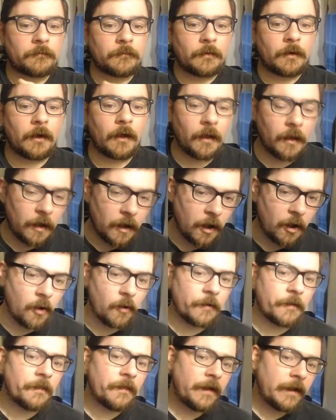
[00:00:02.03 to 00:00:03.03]
Hello,
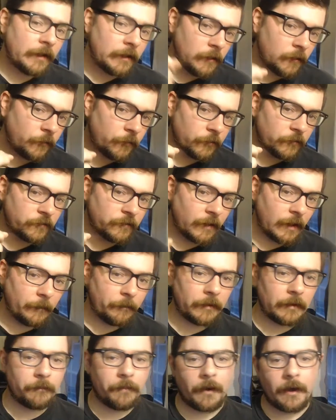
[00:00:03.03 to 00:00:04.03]
and thank you for
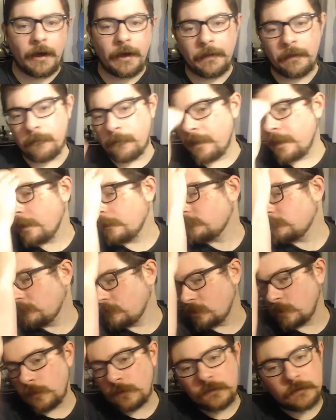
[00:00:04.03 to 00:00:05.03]
stopping by the
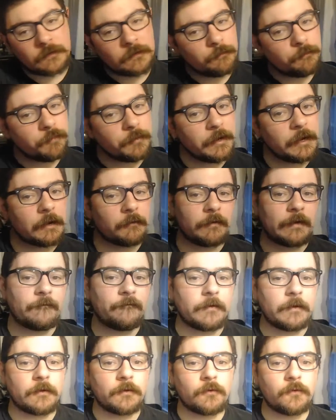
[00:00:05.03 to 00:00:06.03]
Massachusetts Beer
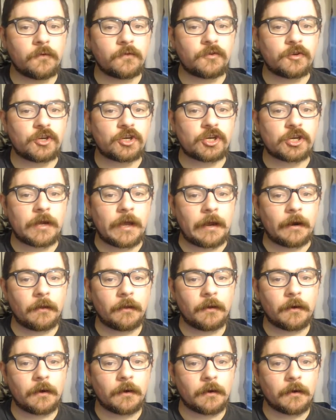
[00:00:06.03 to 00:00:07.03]
Reviews
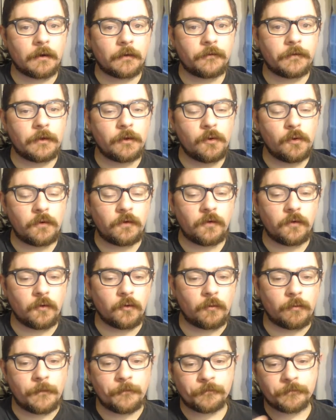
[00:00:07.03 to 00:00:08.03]
channel of
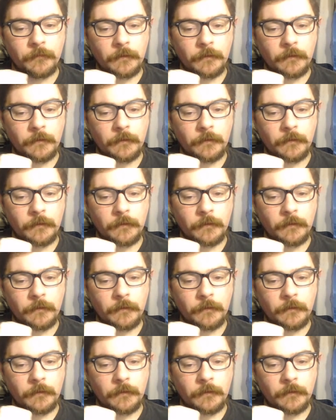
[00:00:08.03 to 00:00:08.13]
YouTube.